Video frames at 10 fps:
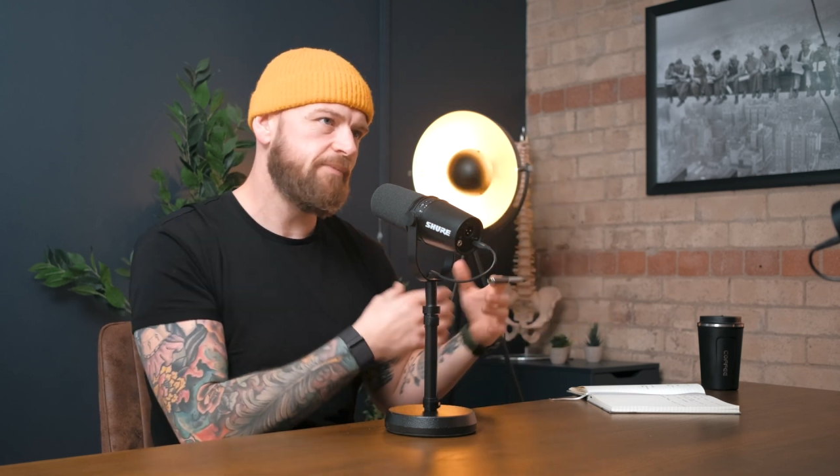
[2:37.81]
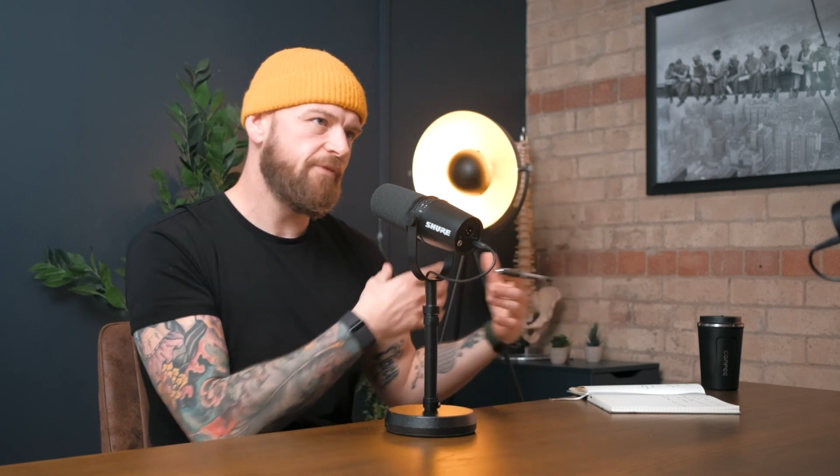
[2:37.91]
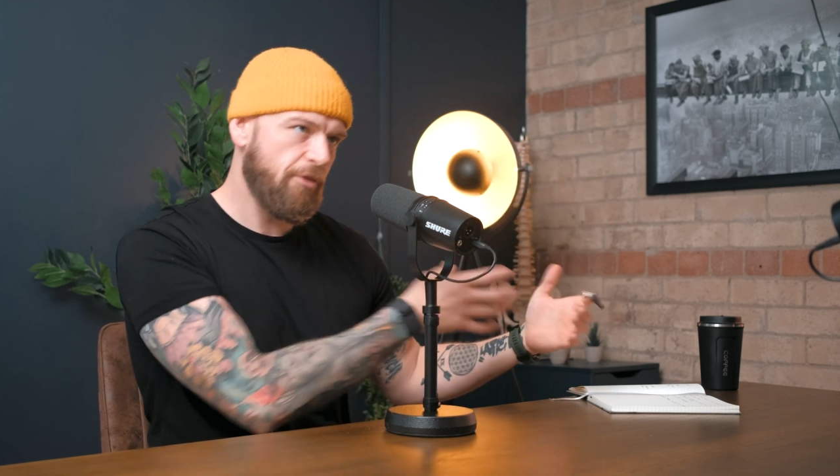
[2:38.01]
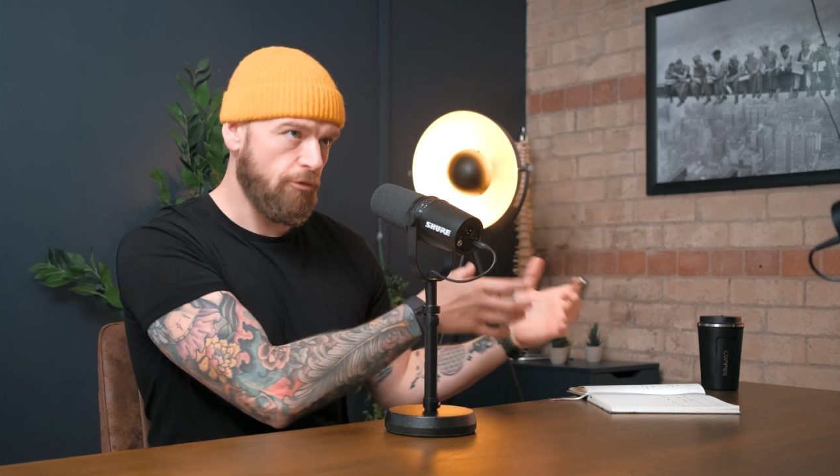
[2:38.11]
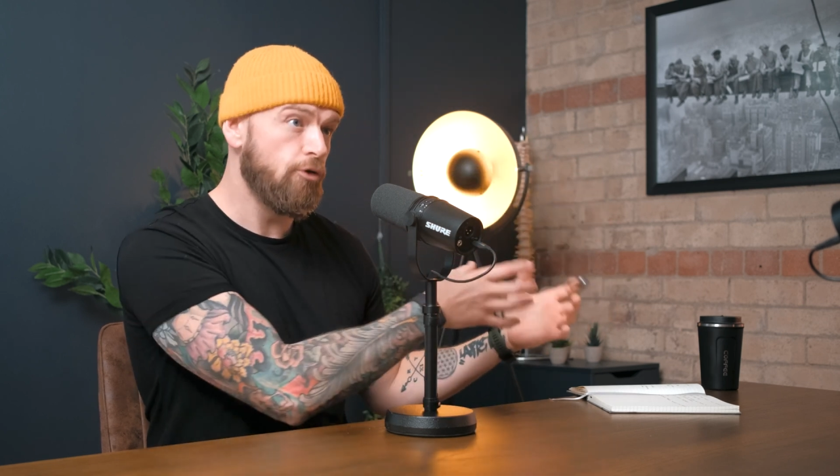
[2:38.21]

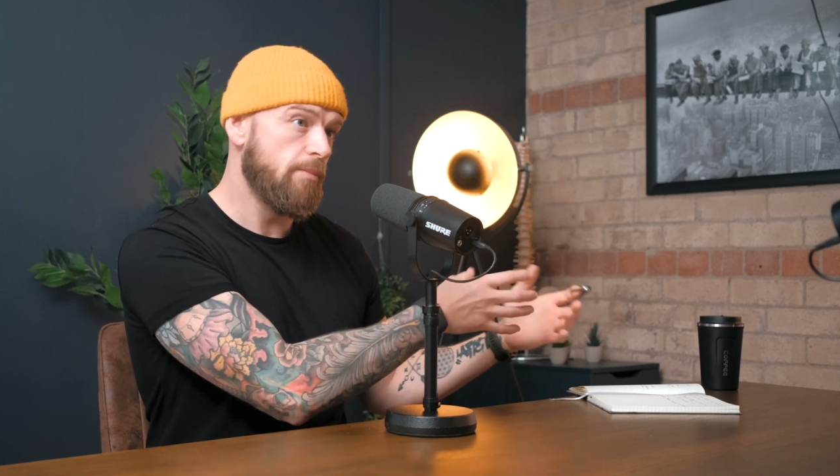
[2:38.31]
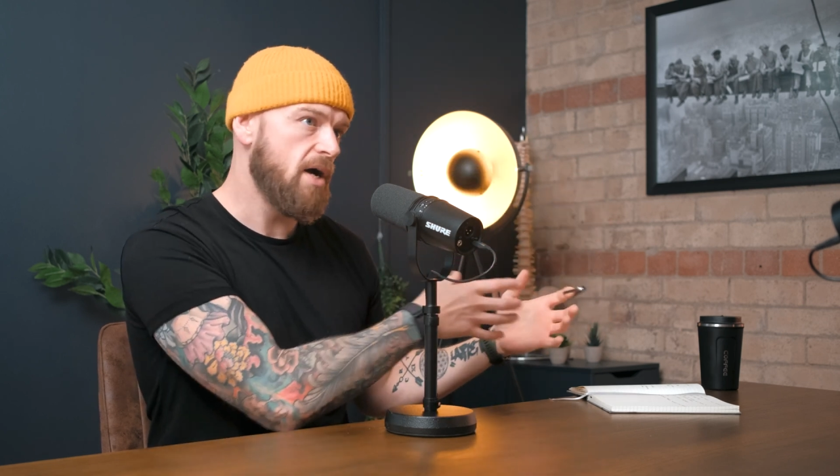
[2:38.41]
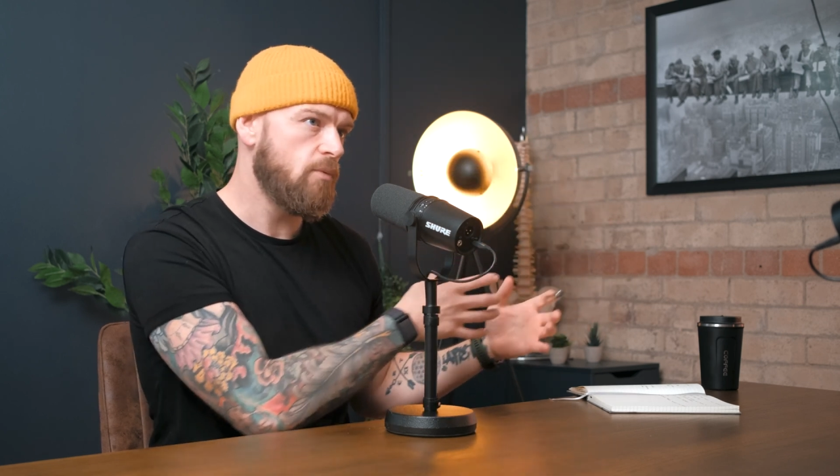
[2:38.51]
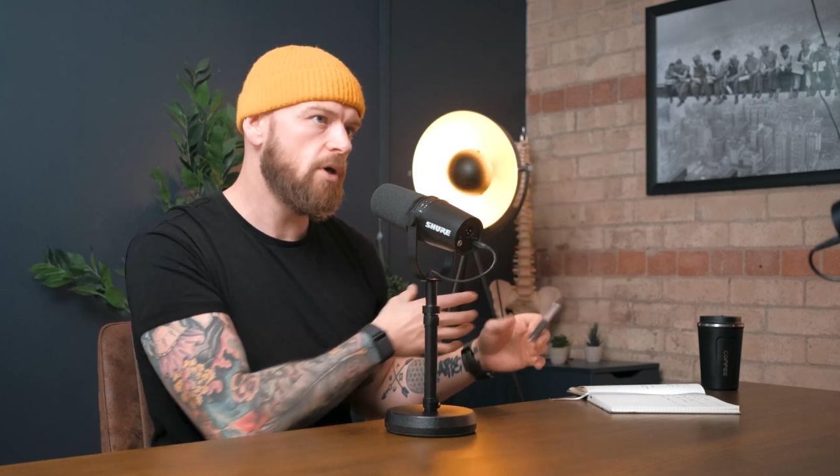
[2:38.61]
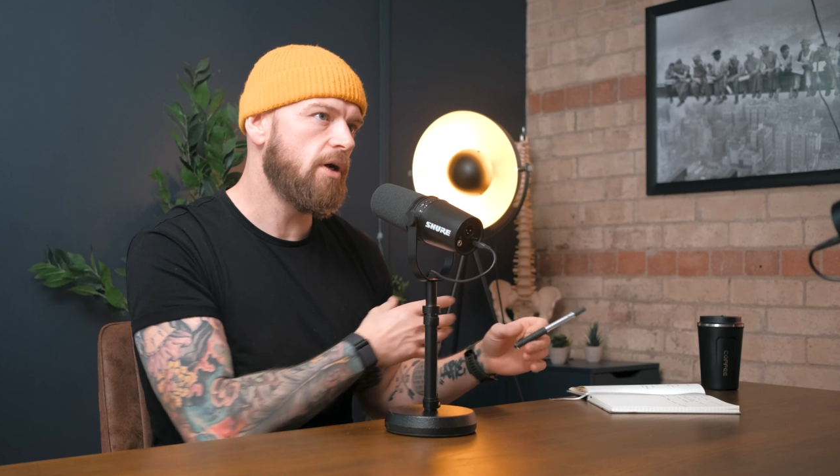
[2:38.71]
through
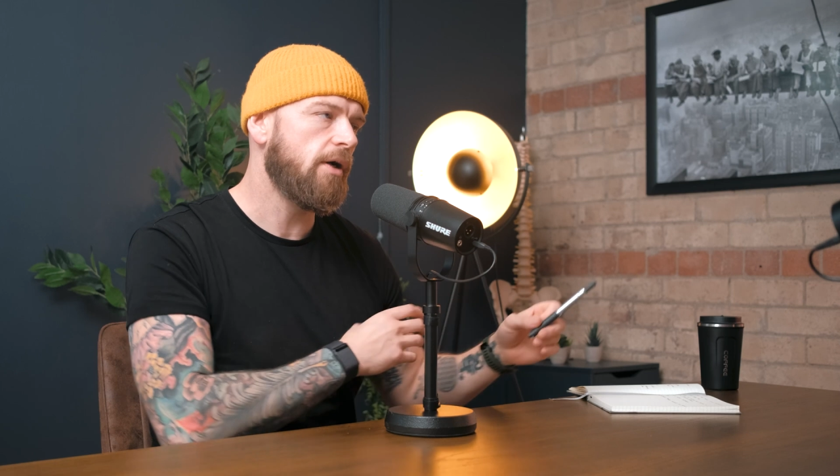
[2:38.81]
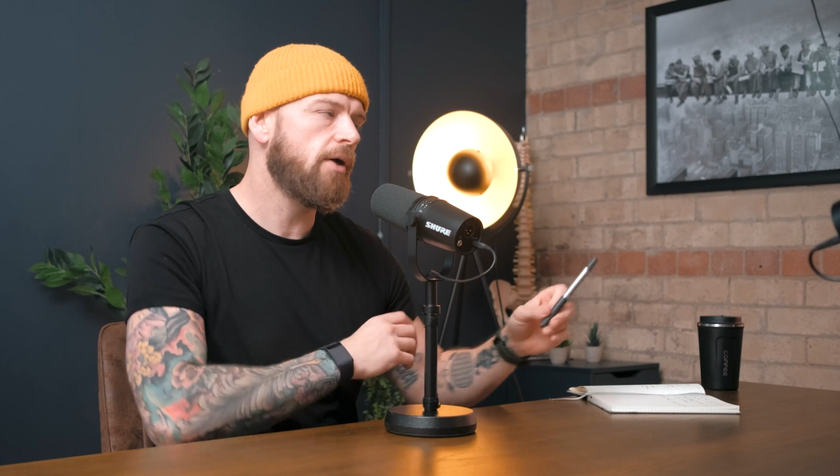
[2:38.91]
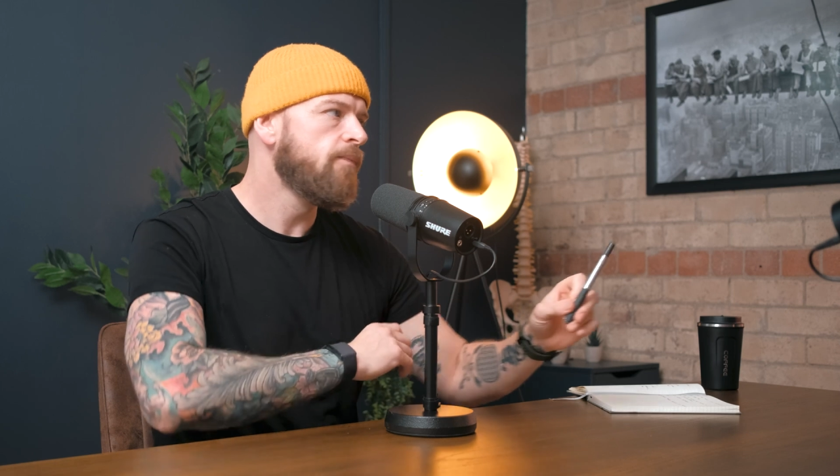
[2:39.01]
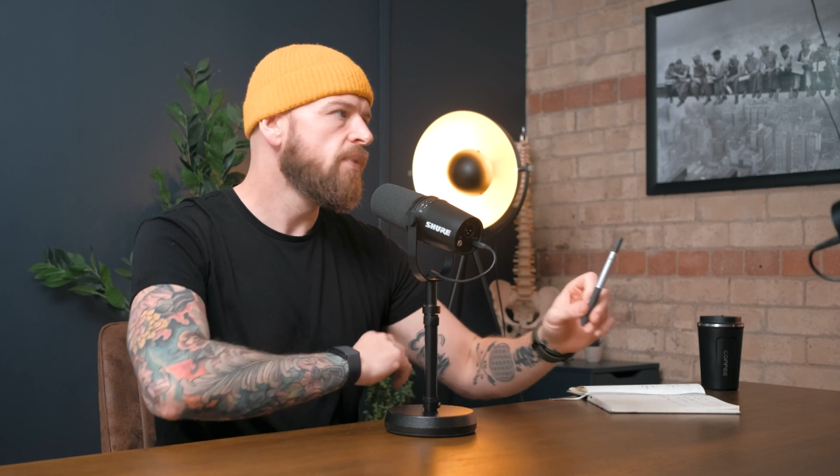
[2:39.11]
my work.